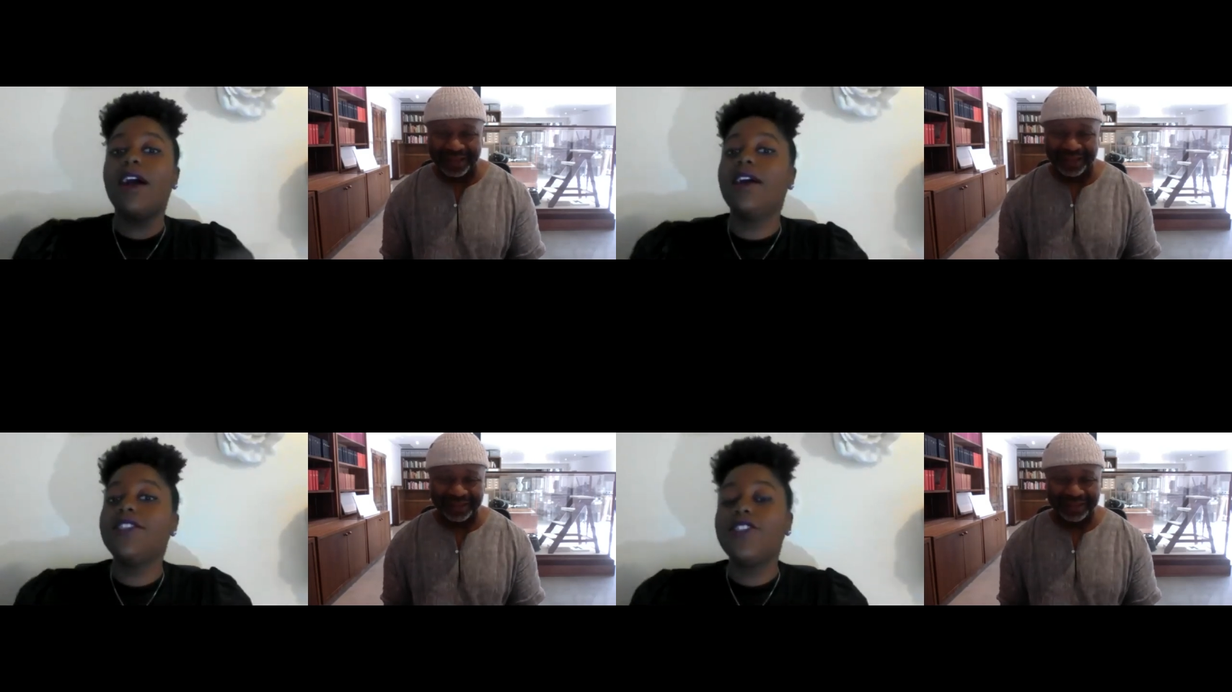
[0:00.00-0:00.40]
Speaker 1: so
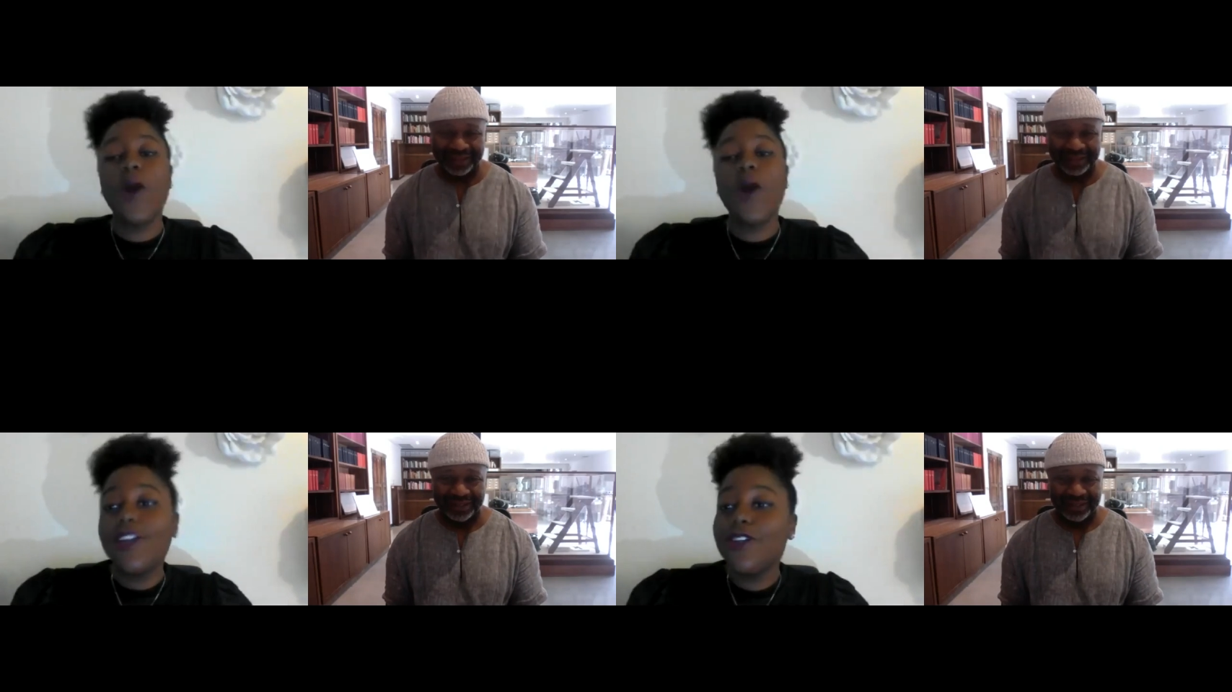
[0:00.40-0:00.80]
honored
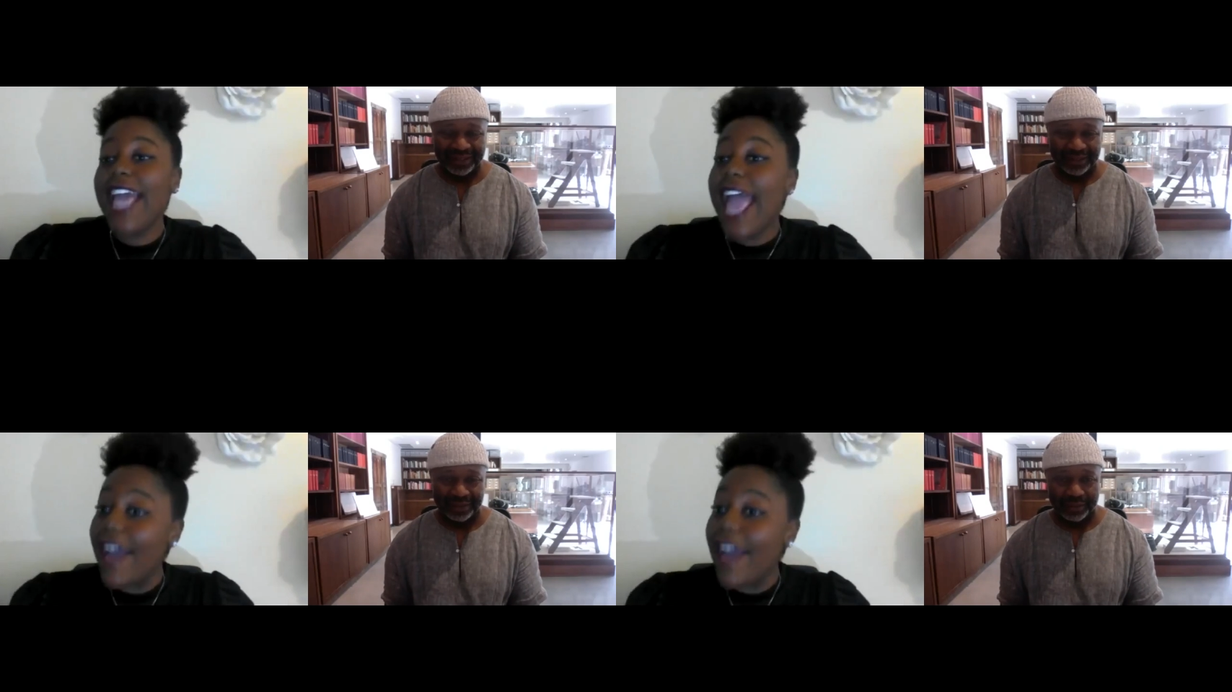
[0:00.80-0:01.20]
to
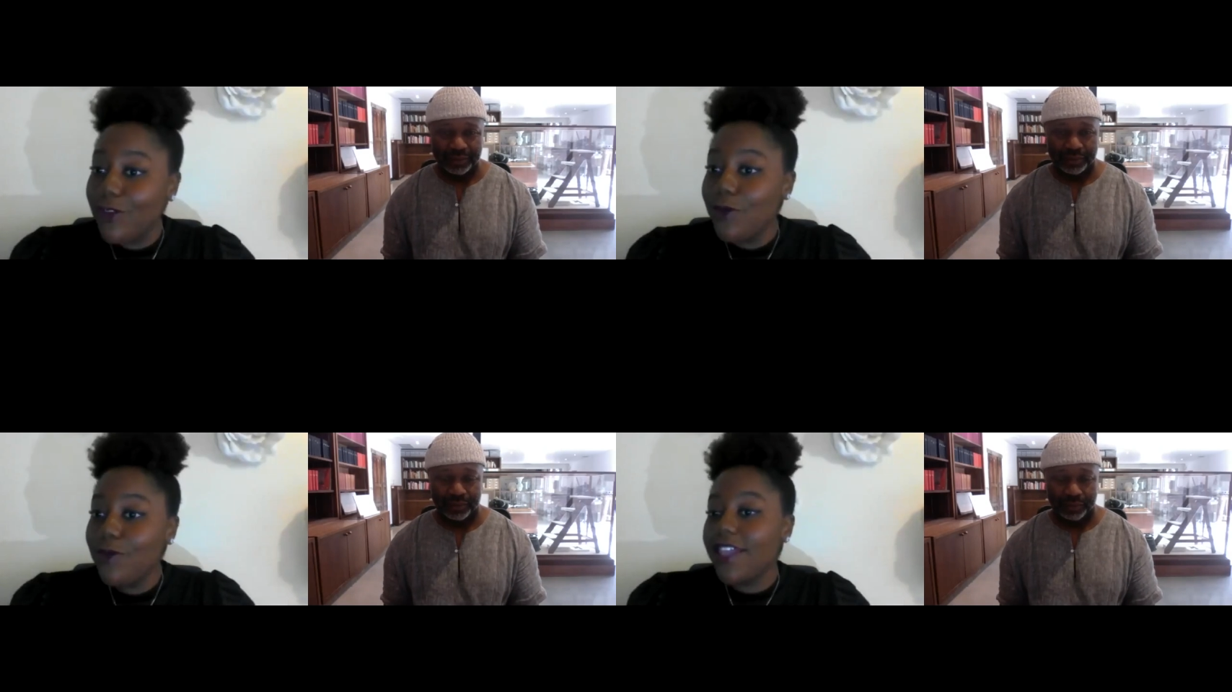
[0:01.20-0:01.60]
have you.
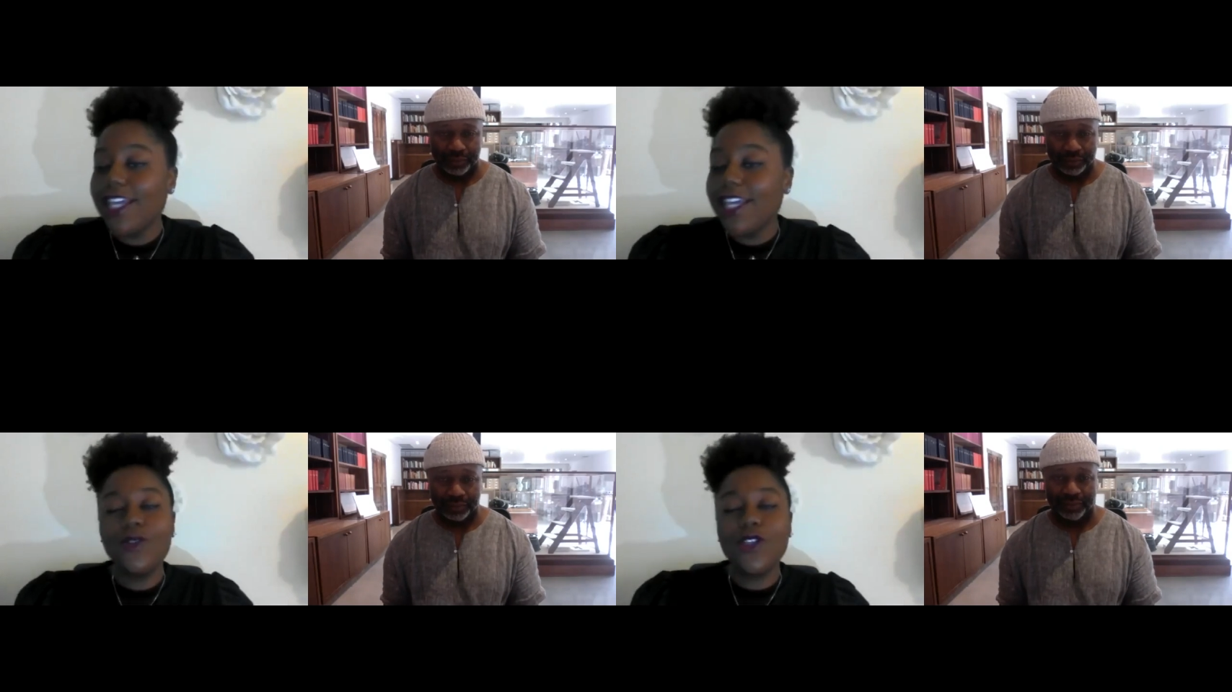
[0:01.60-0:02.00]
Thank you
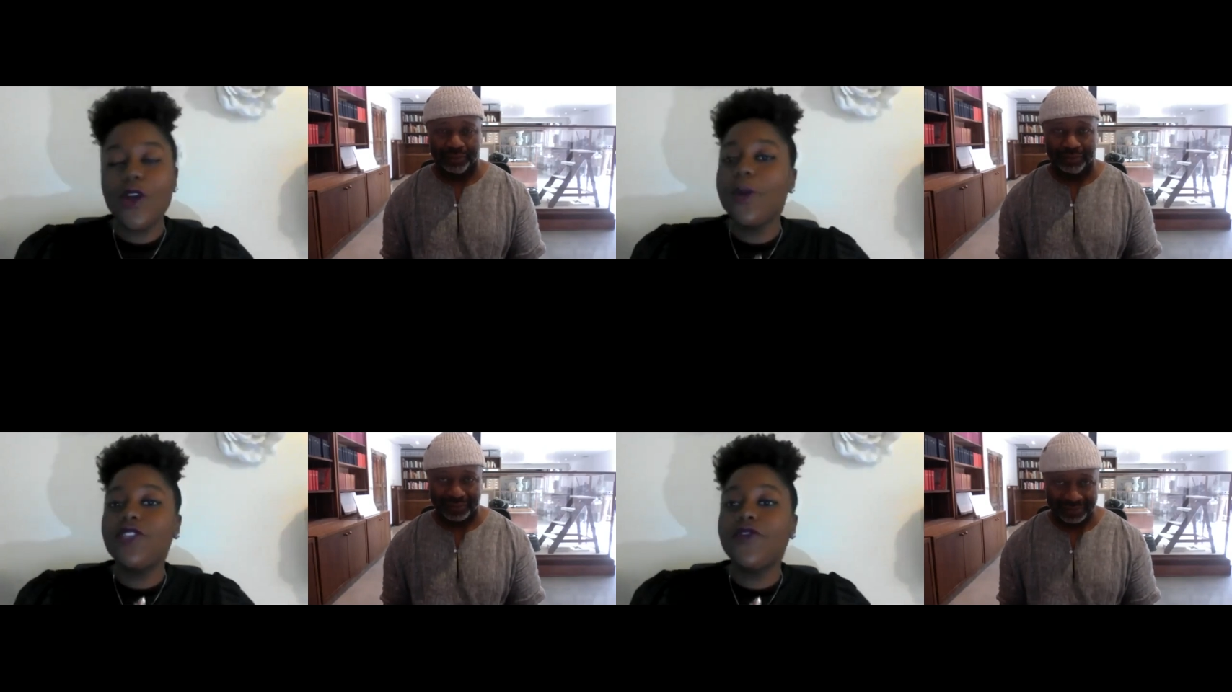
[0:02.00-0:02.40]
so much
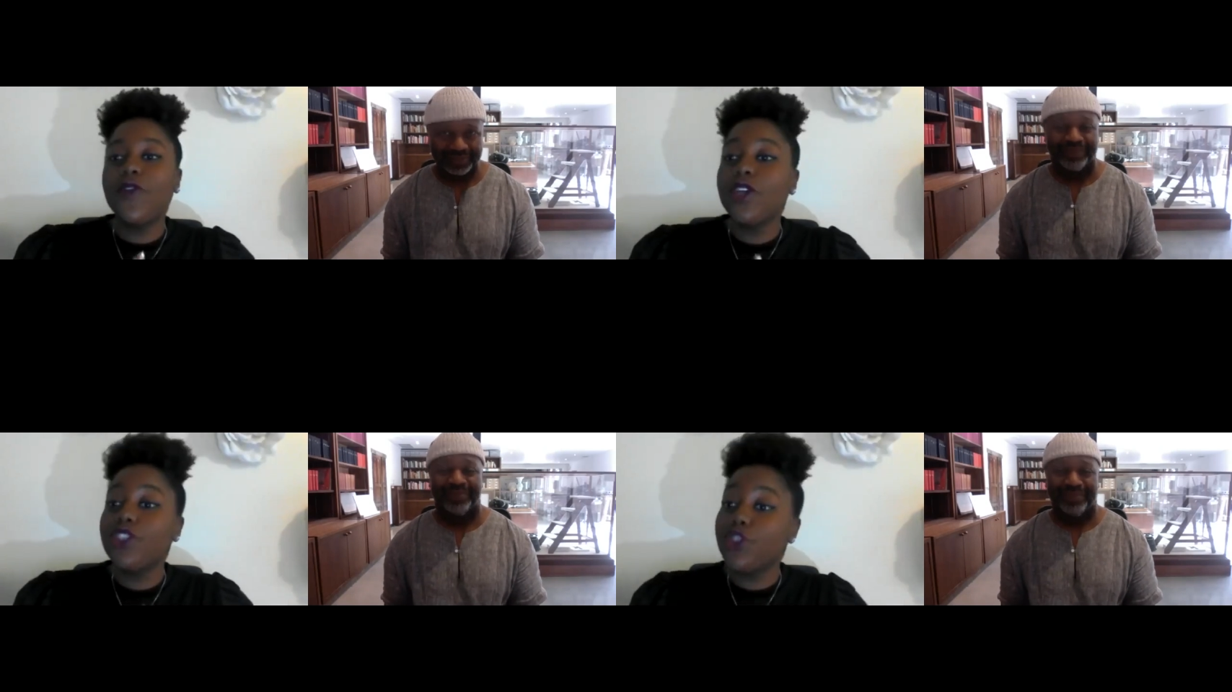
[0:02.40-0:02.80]
for
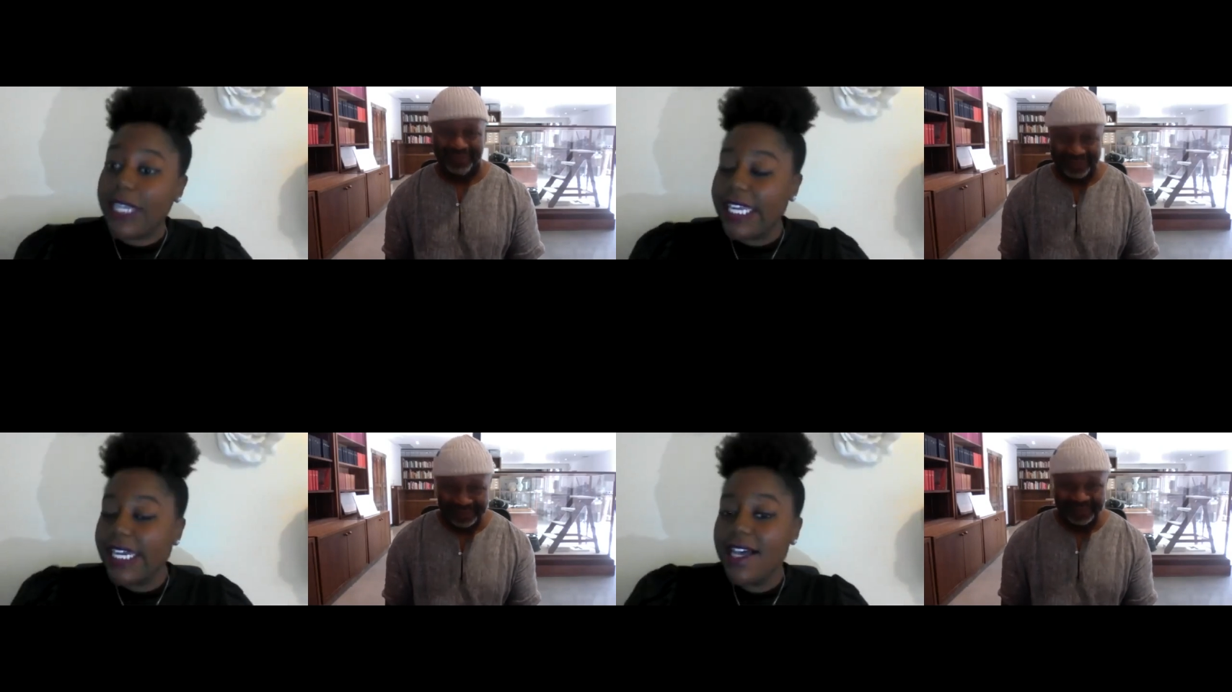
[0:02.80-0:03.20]
joining
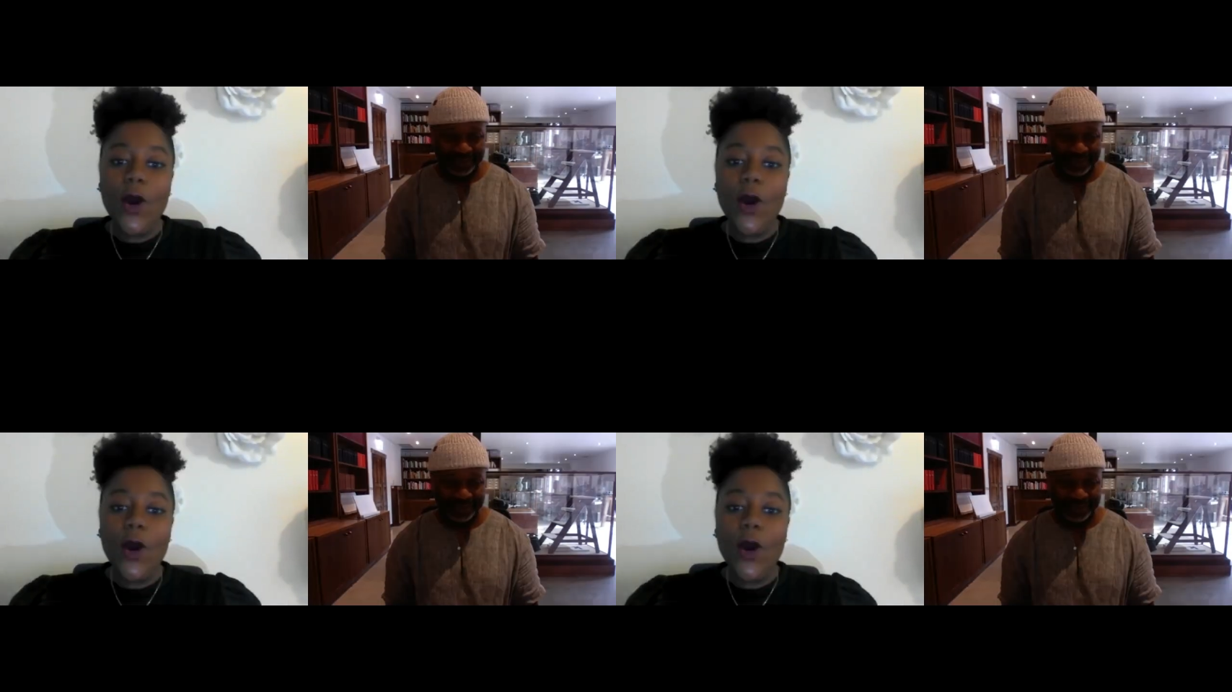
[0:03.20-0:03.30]
us.